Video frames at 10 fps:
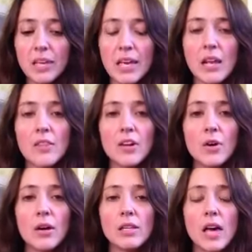And
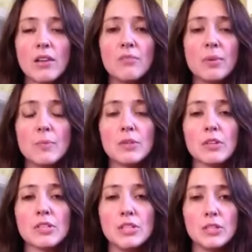although a lot of people
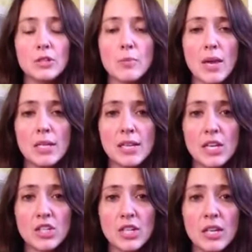are still new to
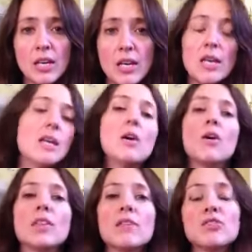meditation,
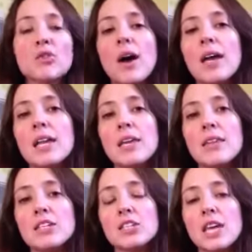or they've tried it and
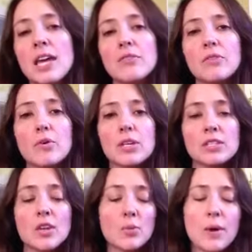they just can't
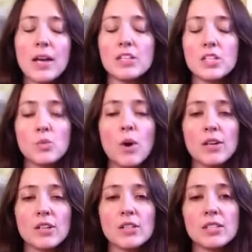focus and their mind just
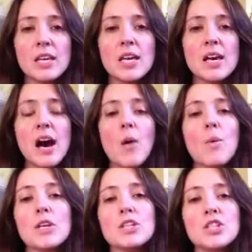wanders, I
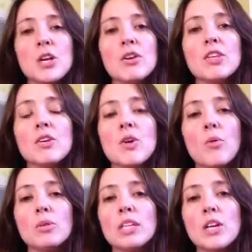wanted to share with you a
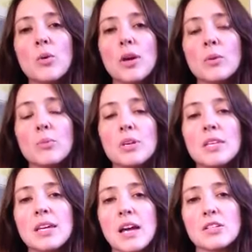really quick
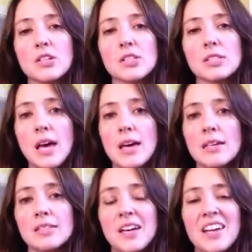breathing
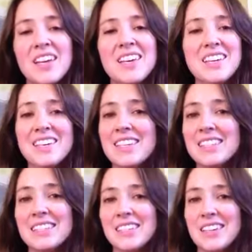exercise that
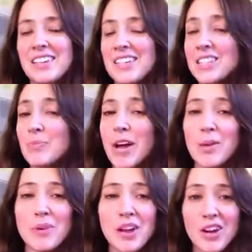is
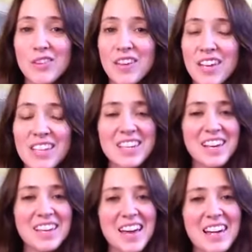inspired by Ayurveda yet
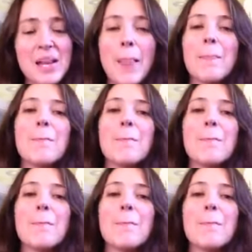again.